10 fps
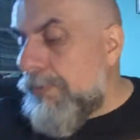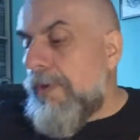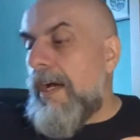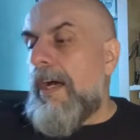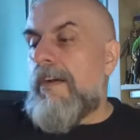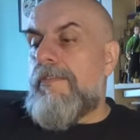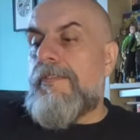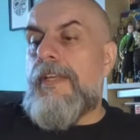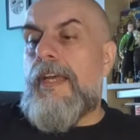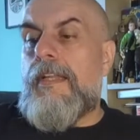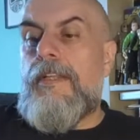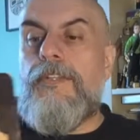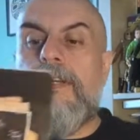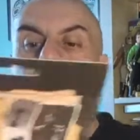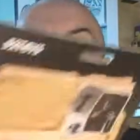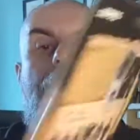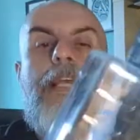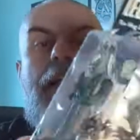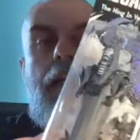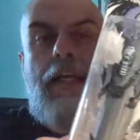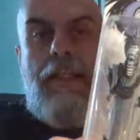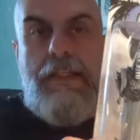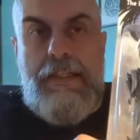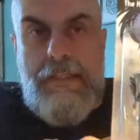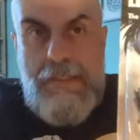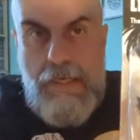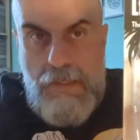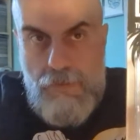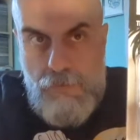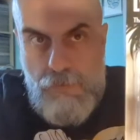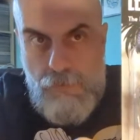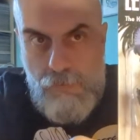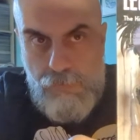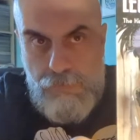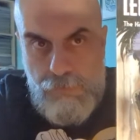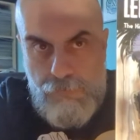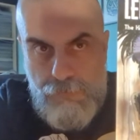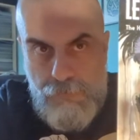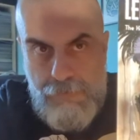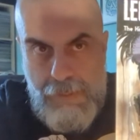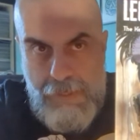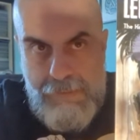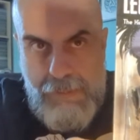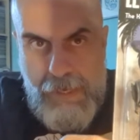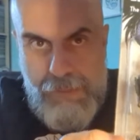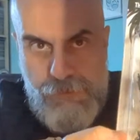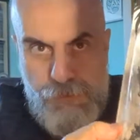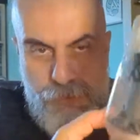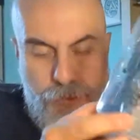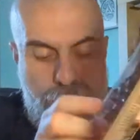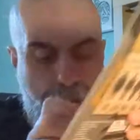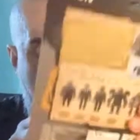have then the King in Yellow, also known as Astor,